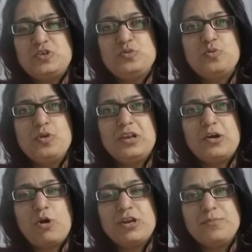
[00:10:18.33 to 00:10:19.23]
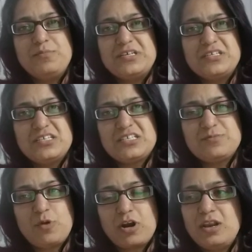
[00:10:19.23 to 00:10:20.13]
tool on a
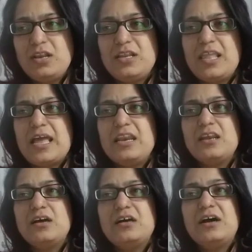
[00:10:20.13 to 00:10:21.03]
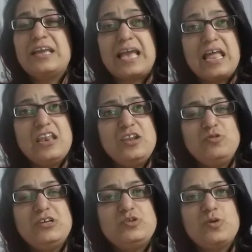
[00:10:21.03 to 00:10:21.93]
business model, then again
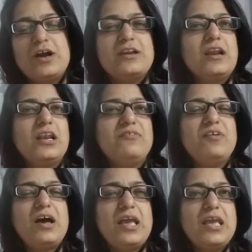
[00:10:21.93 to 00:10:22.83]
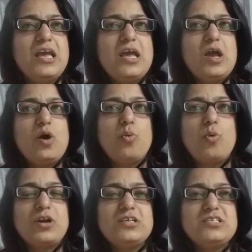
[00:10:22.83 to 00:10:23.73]
you need to identify
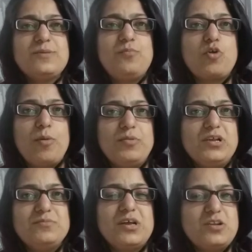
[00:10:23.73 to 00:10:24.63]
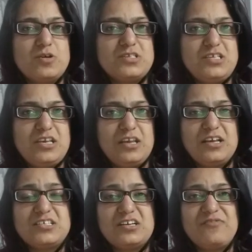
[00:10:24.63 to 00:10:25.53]
what is the problem that you're
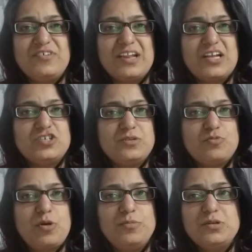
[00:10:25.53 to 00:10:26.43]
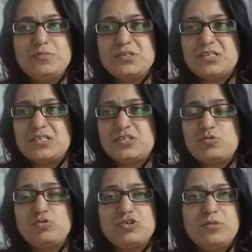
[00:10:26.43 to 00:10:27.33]
seeking. Is it a financial problem? Is it a
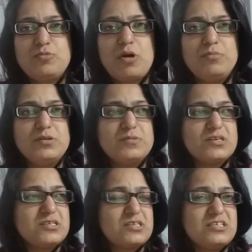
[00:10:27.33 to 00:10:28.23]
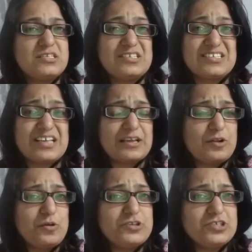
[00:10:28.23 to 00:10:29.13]
social problem? Is it a
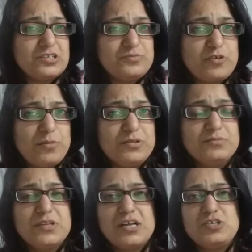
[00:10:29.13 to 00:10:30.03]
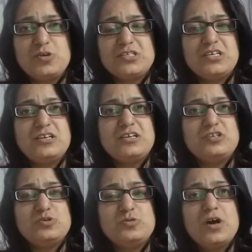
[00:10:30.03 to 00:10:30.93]
psychological problem that you are
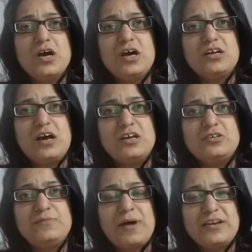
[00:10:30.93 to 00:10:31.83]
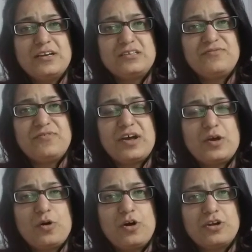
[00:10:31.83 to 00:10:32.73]
seeking to
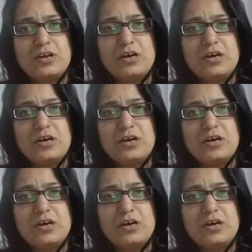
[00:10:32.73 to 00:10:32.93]
identify or